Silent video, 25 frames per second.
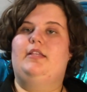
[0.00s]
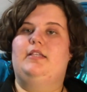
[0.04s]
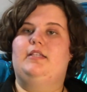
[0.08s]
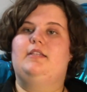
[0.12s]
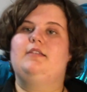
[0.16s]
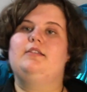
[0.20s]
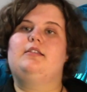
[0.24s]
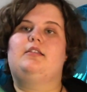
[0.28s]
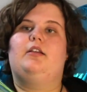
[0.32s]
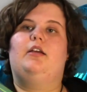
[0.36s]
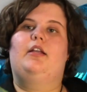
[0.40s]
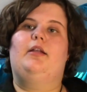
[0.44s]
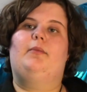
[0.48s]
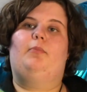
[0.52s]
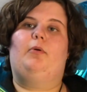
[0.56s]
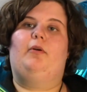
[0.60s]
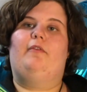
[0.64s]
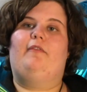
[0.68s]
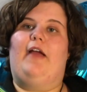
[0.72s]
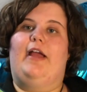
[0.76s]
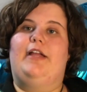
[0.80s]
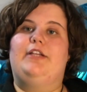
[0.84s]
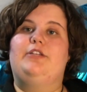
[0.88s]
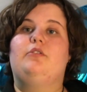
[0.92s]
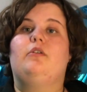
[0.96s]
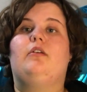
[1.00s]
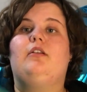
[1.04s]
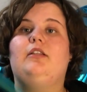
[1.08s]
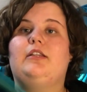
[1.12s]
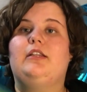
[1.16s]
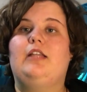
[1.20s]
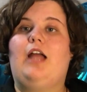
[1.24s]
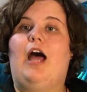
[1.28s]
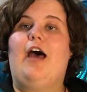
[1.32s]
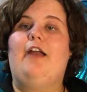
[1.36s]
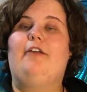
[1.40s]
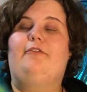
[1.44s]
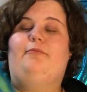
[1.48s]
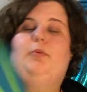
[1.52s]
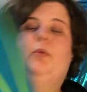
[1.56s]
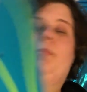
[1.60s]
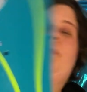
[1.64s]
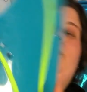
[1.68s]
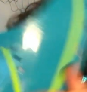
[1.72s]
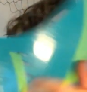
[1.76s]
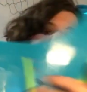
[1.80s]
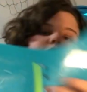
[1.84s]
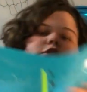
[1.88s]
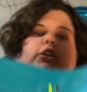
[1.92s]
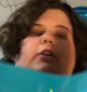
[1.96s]
This is going to provide you a lot of
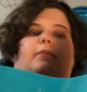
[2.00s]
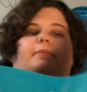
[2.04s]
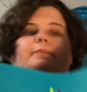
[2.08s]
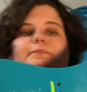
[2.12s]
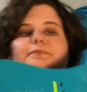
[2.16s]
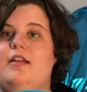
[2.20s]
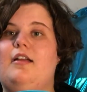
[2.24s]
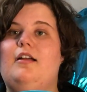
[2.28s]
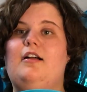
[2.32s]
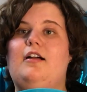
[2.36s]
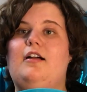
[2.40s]
propulsion.